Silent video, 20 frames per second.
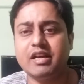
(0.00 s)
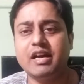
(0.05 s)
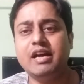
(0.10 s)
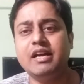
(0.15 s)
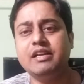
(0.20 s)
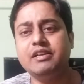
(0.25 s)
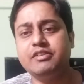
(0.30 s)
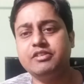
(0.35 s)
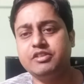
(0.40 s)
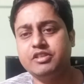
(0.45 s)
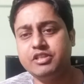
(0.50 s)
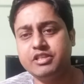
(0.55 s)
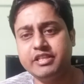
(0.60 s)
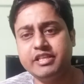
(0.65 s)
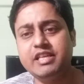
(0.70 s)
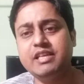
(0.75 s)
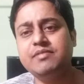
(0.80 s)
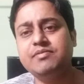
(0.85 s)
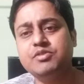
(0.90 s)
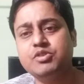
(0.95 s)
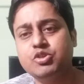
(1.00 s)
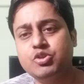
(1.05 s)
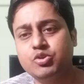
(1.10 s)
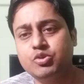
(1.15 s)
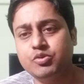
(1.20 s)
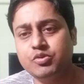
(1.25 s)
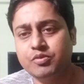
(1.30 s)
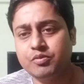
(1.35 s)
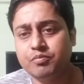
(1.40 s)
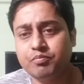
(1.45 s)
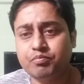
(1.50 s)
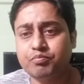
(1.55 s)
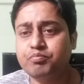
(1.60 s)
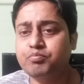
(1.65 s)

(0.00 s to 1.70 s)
and it gives you